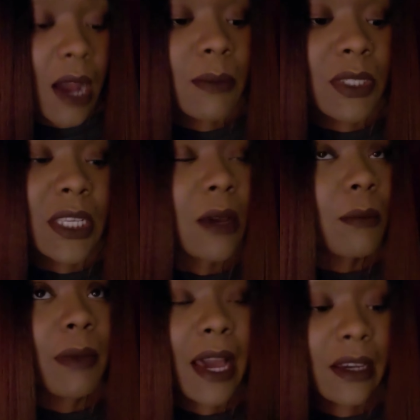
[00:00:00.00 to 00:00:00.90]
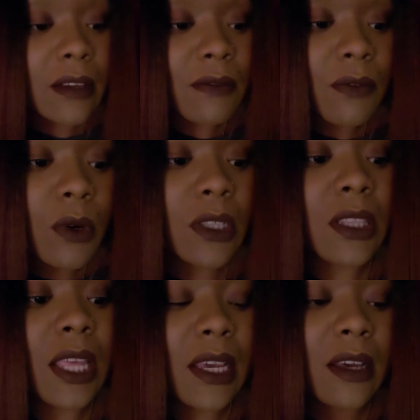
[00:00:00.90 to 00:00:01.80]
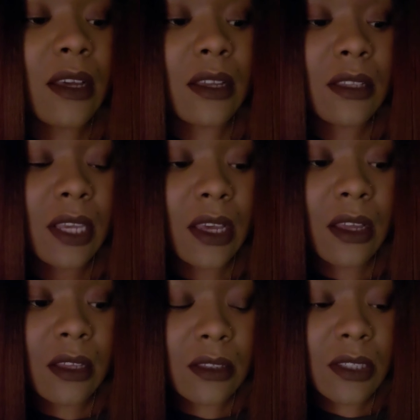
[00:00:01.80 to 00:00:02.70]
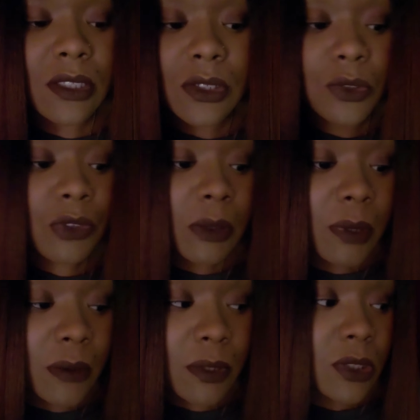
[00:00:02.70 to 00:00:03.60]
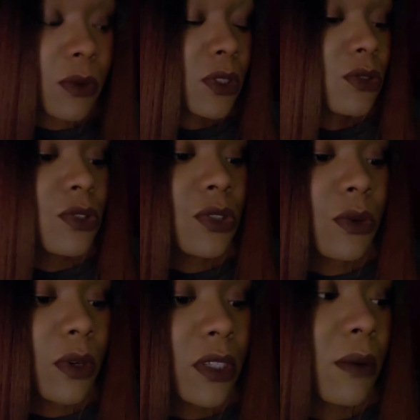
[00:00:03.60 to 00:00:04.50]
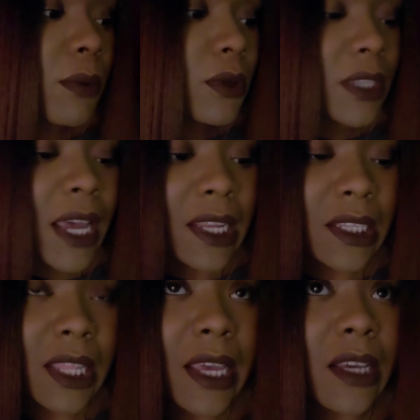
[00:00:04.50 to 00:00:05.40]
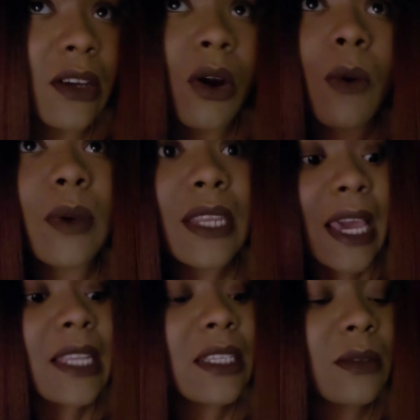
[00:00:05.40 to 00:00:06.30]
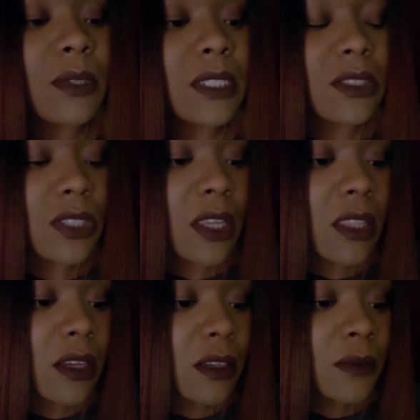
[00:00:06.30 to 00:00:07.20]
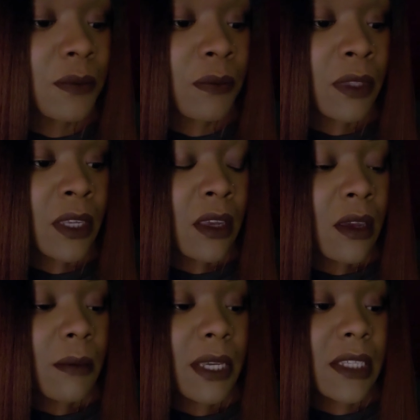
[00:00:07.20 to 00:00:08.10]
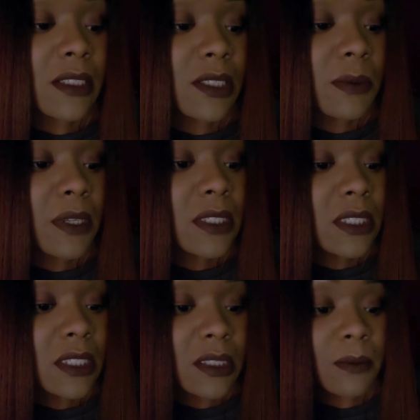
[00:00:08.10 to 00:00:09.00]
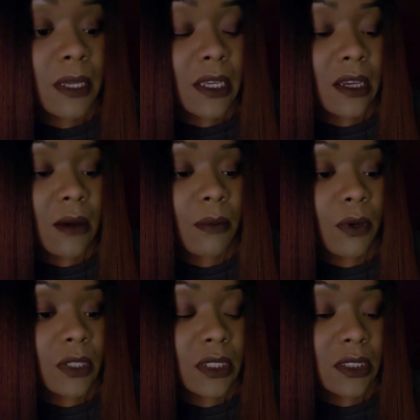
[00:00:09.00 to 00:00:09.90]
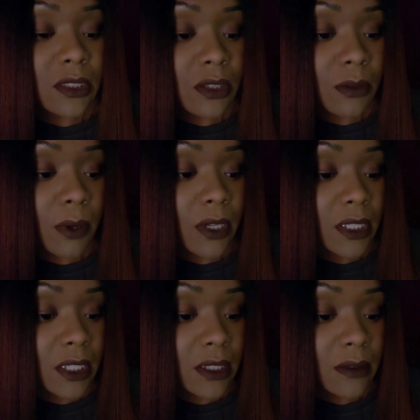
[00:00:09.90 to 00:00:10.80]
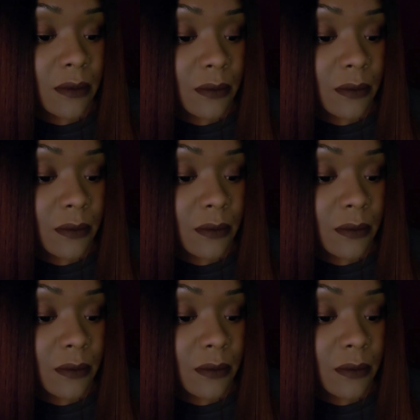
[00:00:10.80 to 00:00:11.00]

I'm seeing back and forth, like a disagreement between you two, or you're both kind of like going at it with each other, because this person is picking up on this third party.